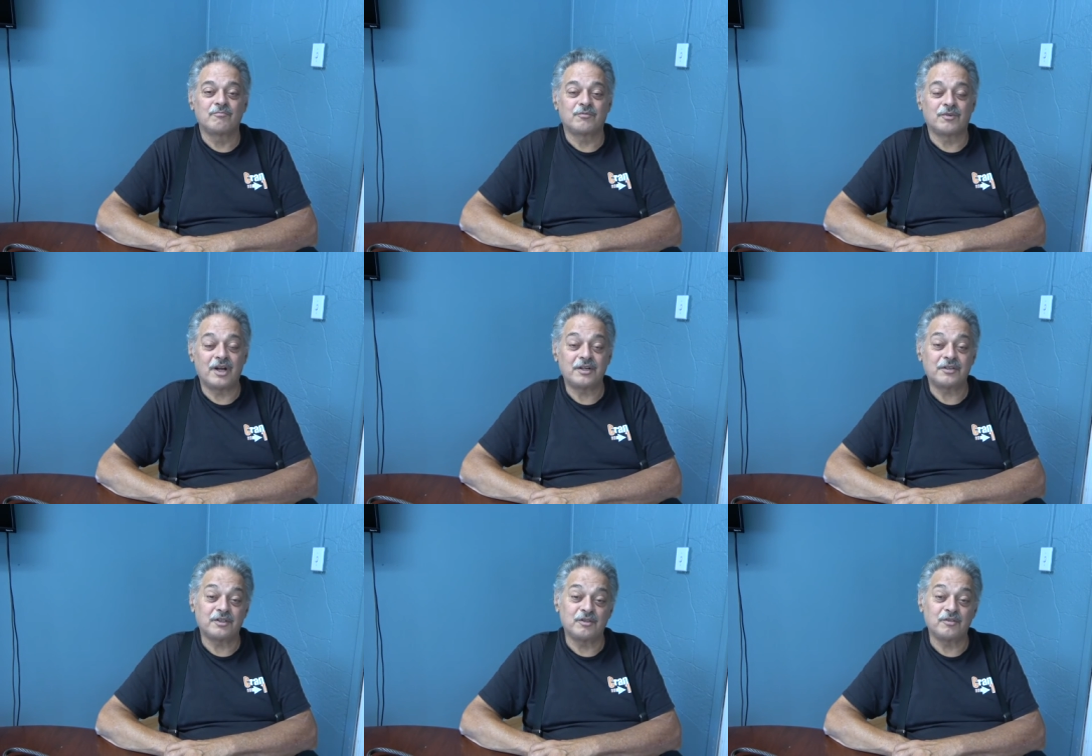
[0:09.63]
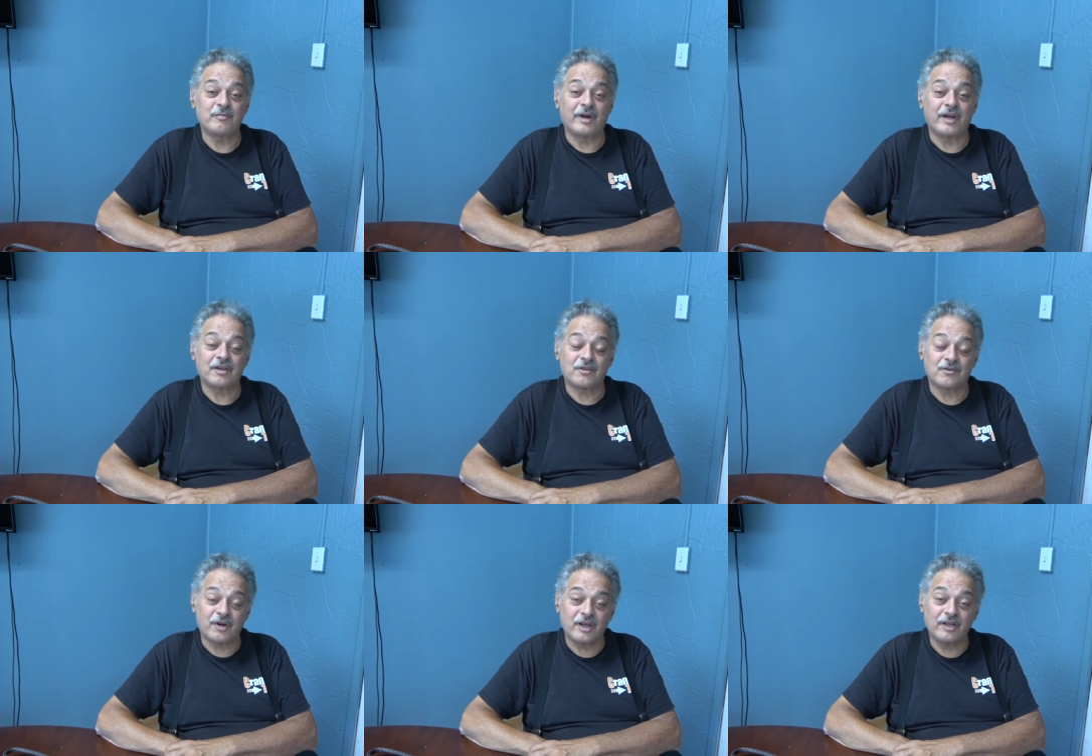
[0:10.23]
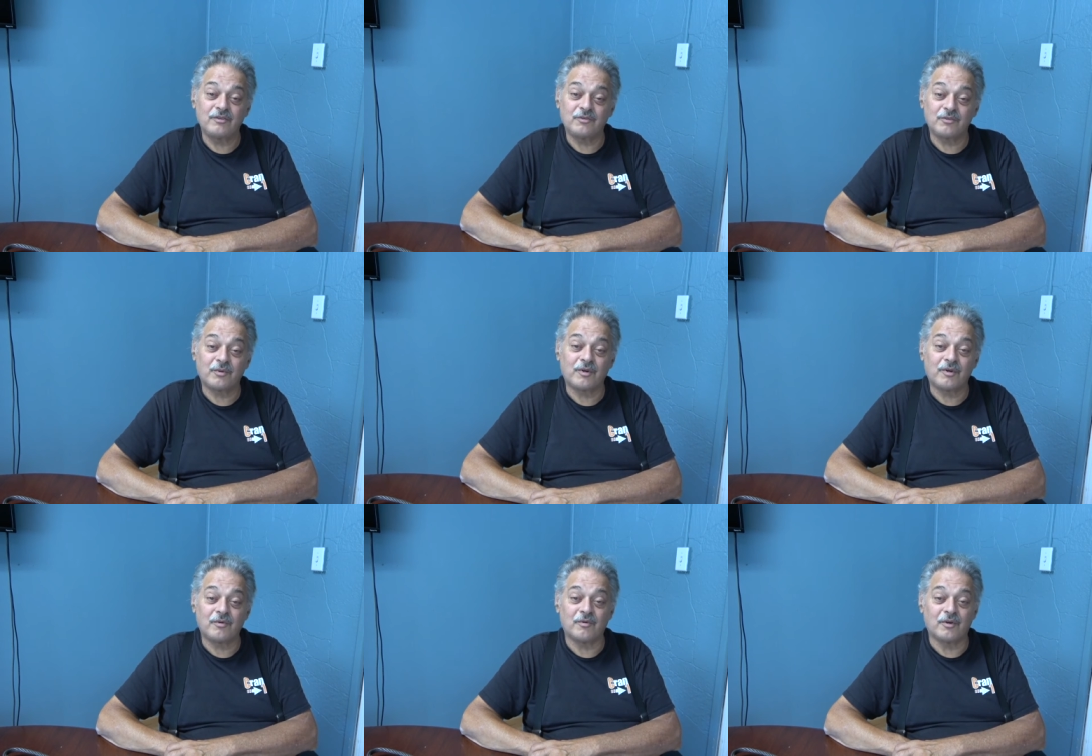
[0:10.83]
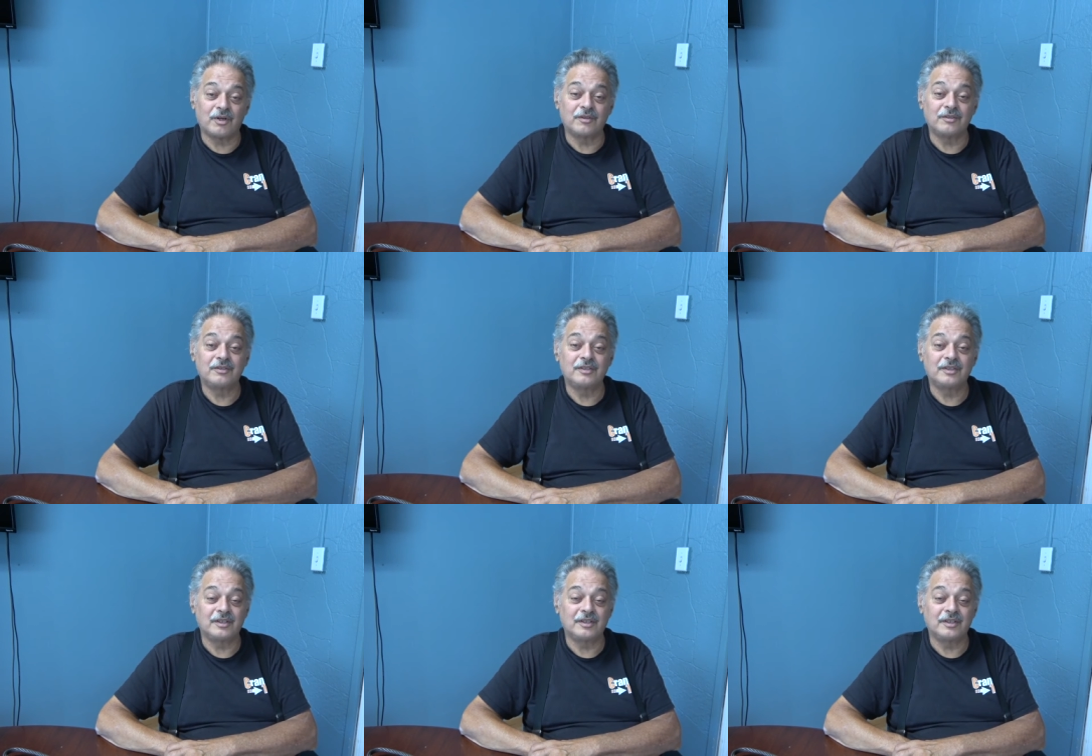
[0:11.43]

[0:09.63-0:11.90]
brought to you by Cranes 101